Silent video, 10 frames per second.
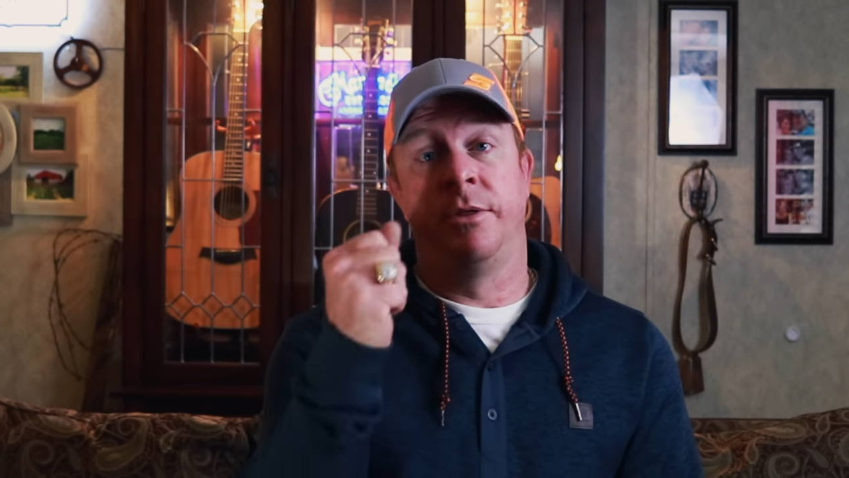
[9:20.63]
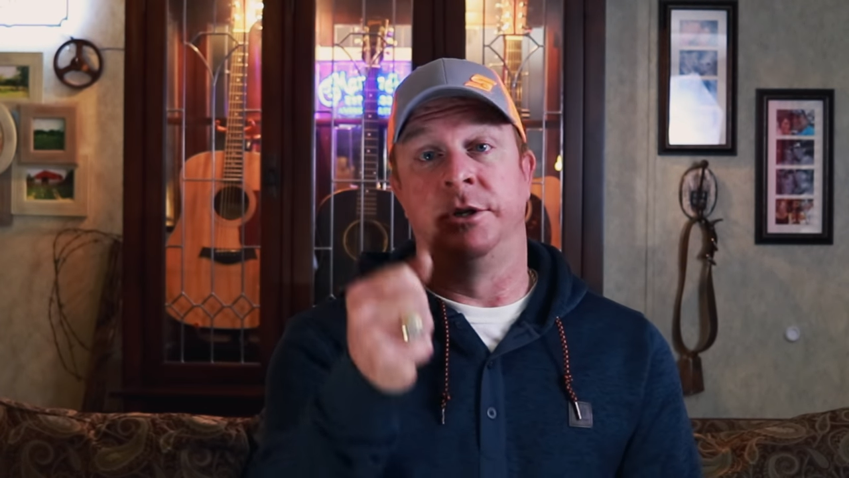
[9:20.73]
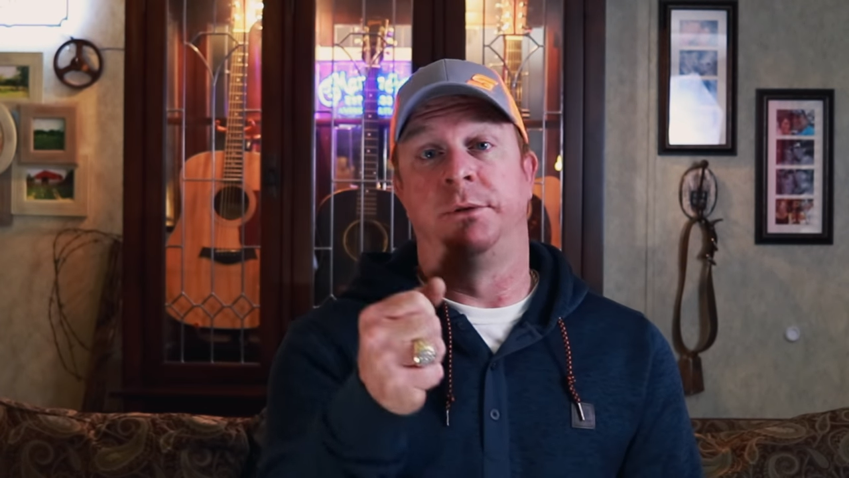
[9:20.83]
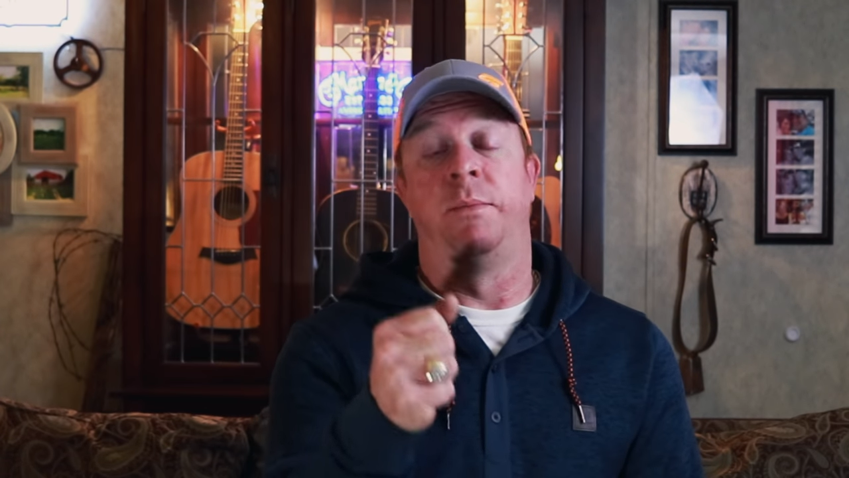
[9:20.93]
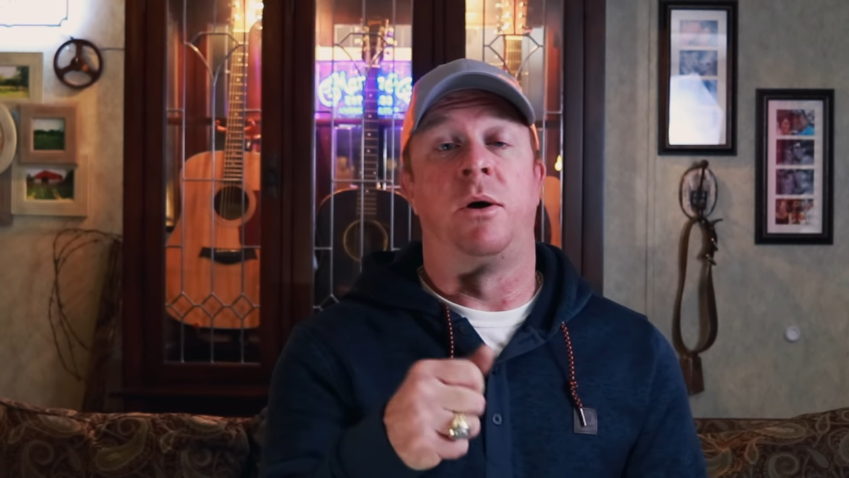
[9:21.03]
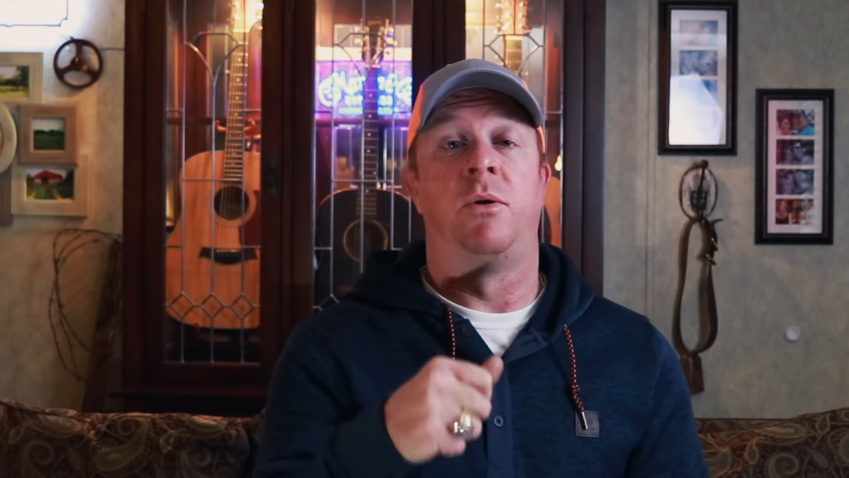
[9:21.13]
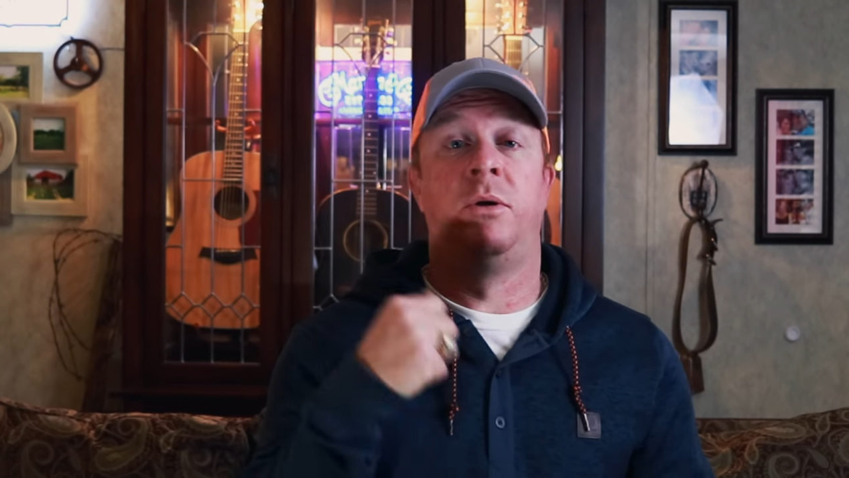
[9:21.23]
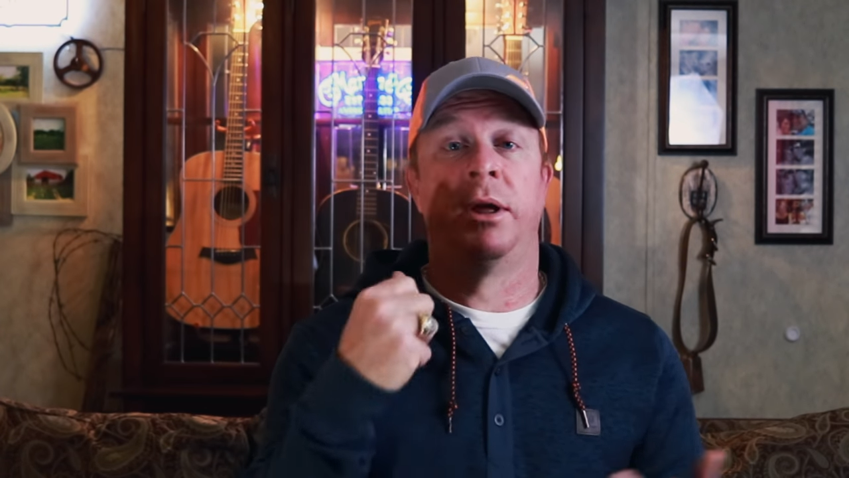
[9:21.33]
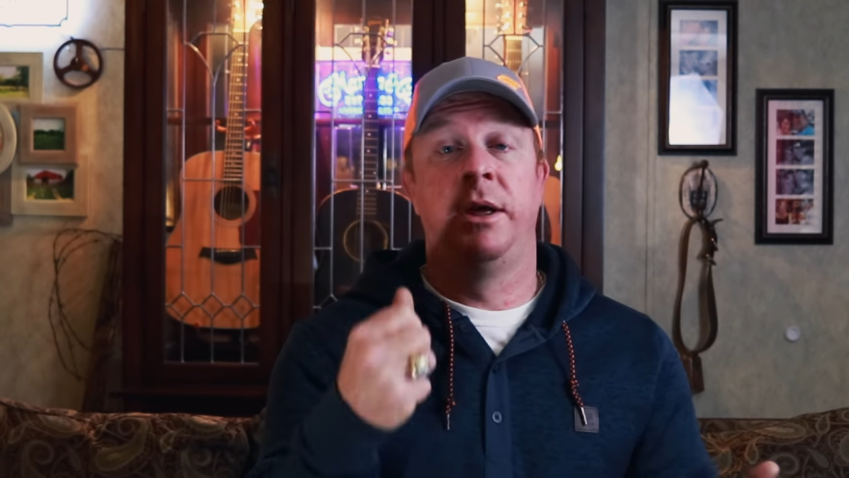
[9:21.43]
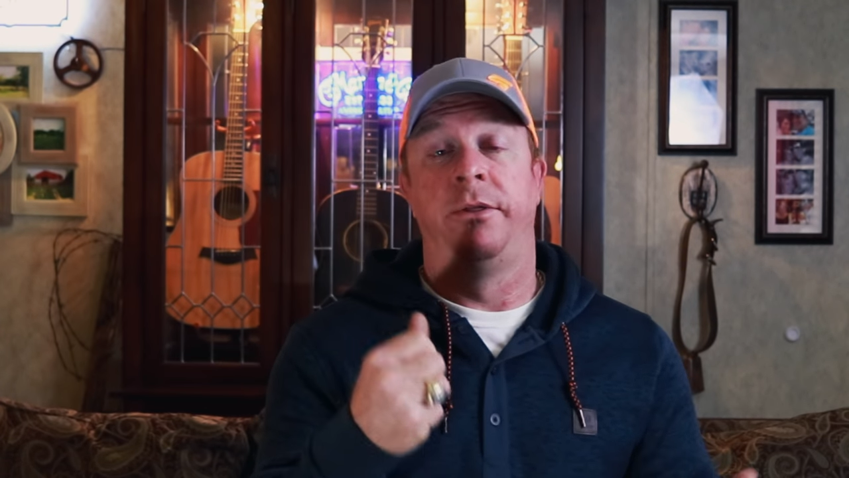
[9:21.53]
They're
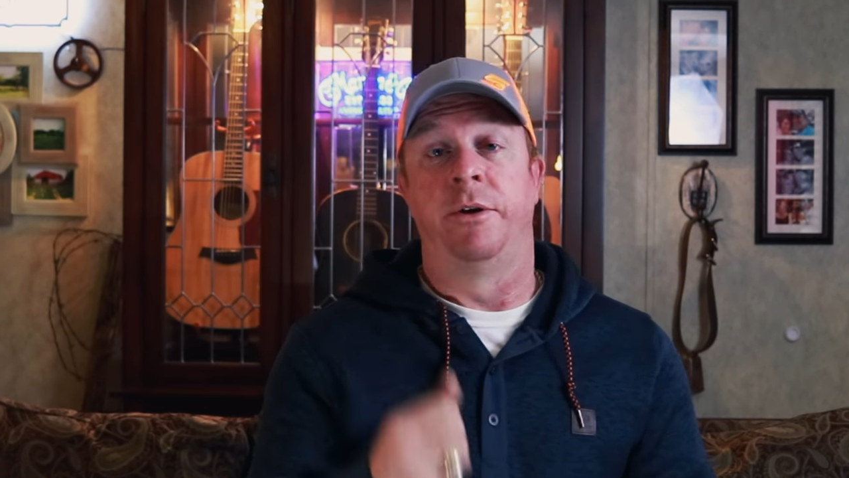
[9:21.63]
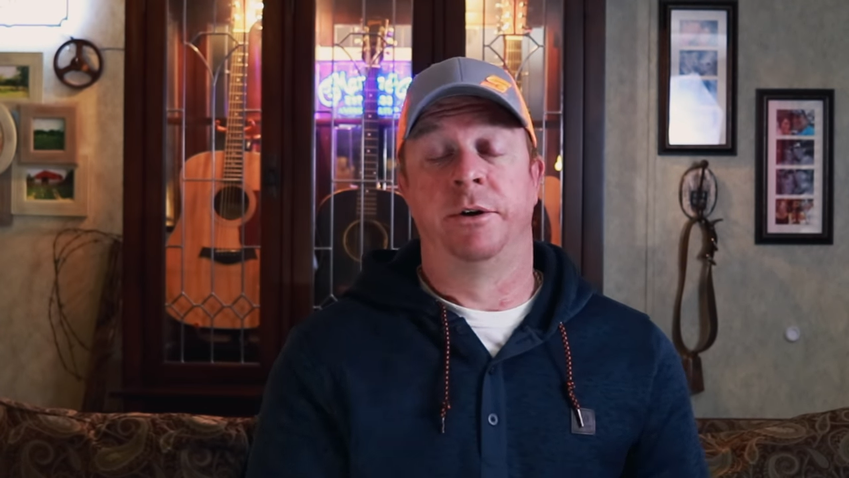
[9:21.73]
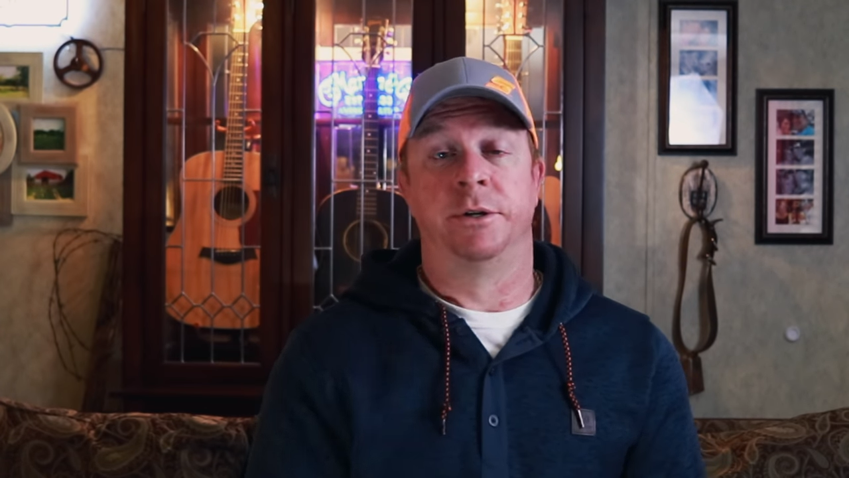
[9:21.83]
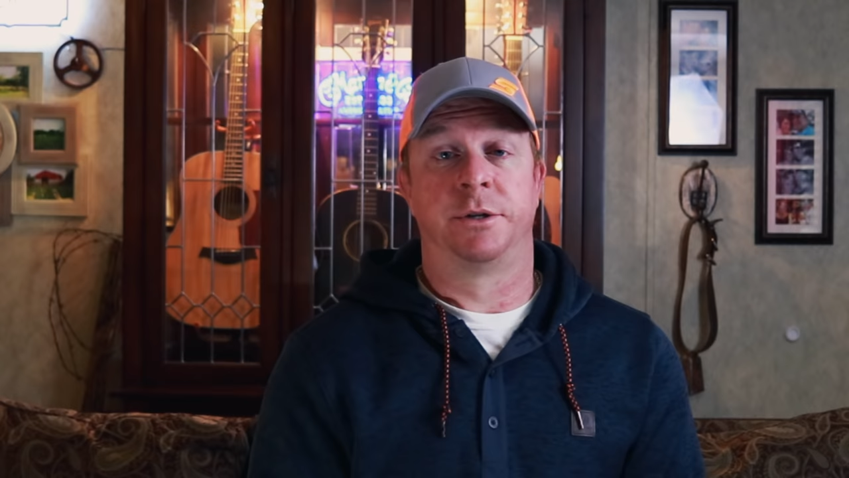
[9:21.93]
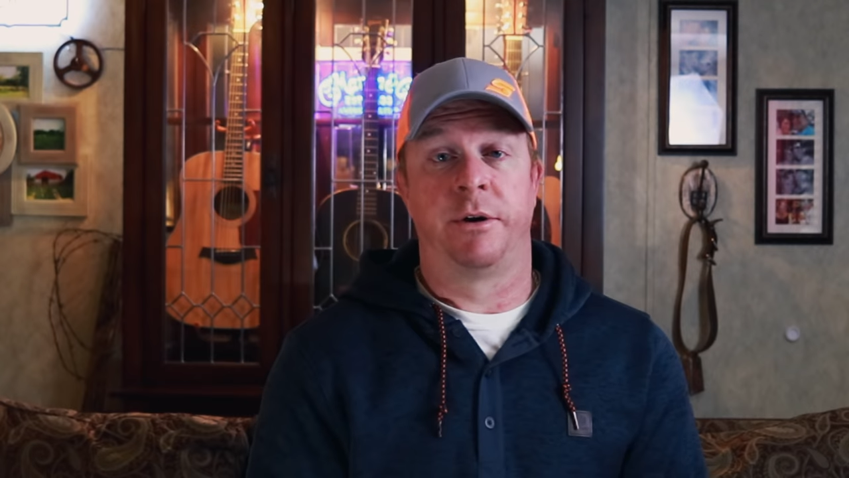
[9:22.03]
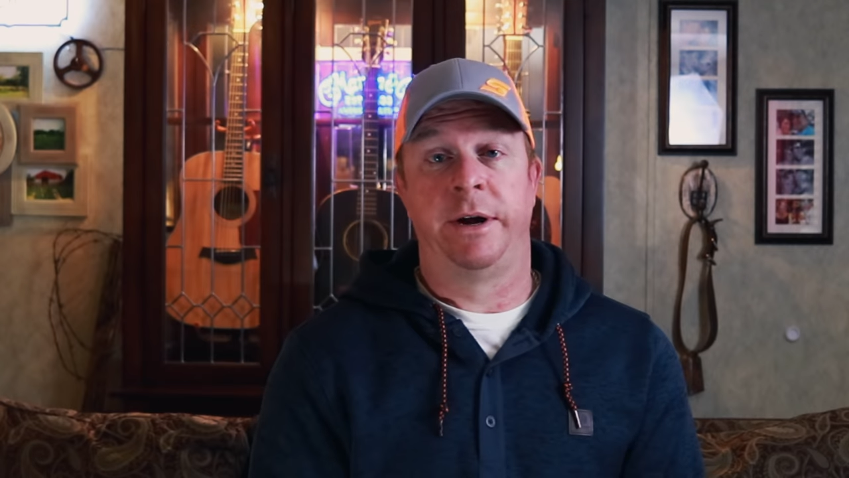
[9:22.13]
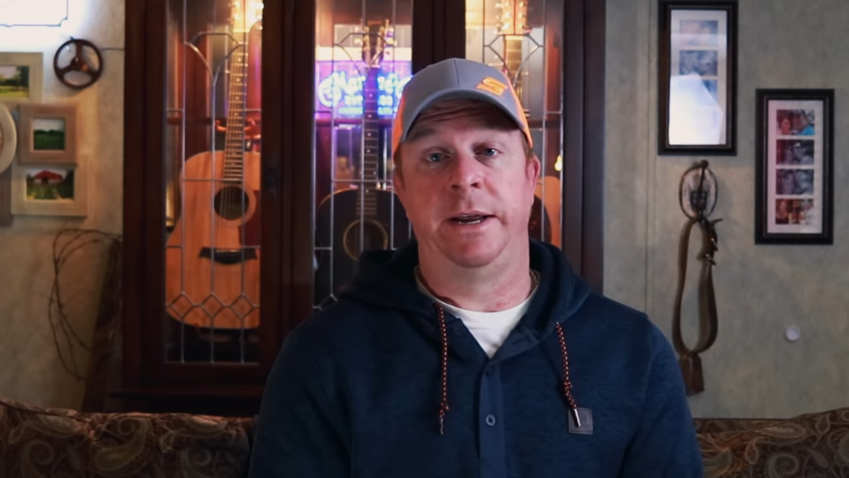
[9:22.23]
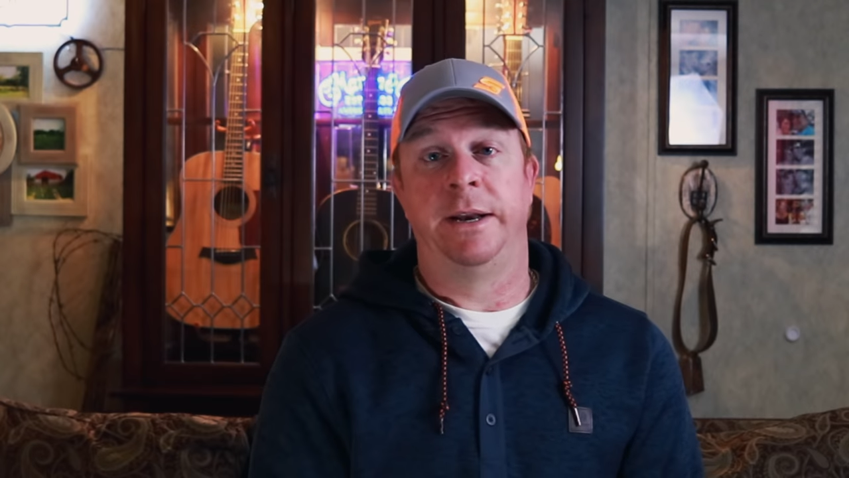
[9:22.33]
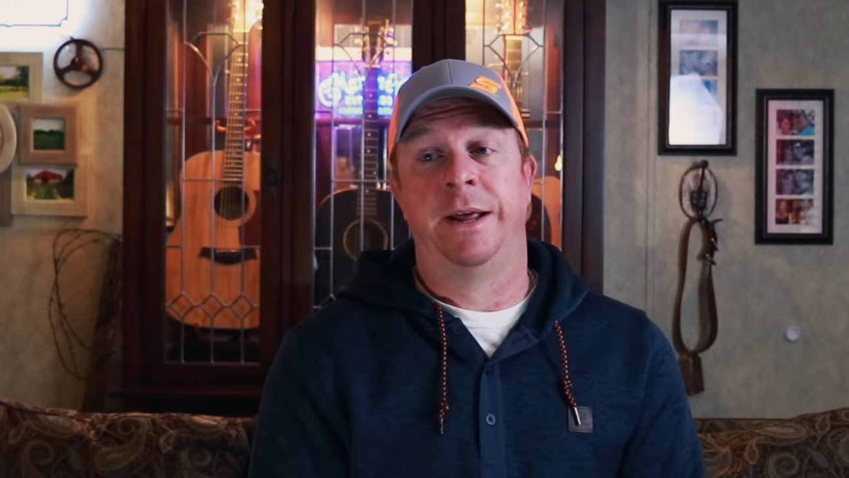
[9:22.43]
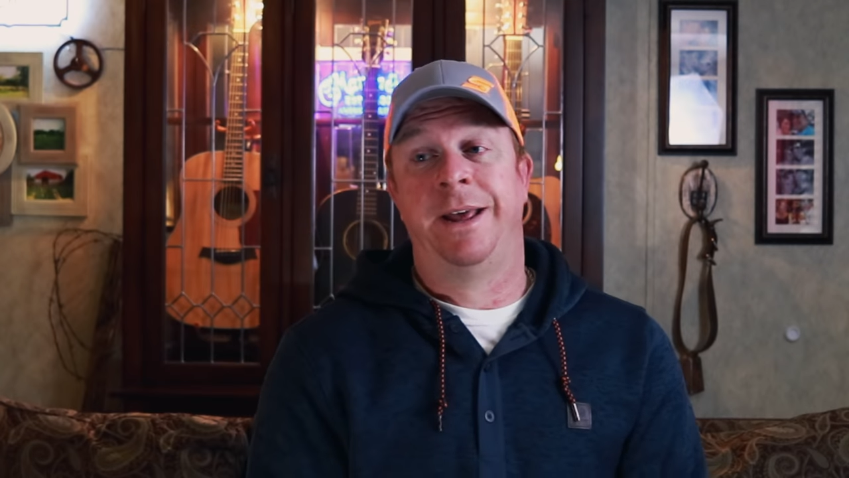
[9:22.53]
small, they're discreet,